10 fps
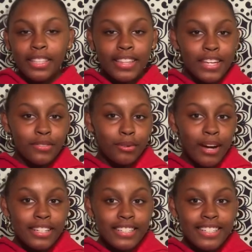thanks for
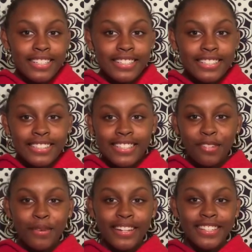watching. See
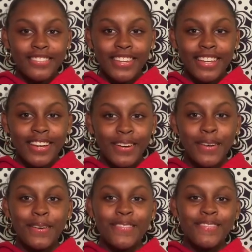you in my next video.
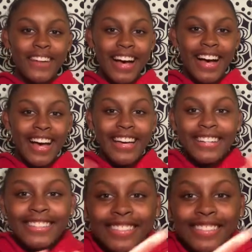Bye.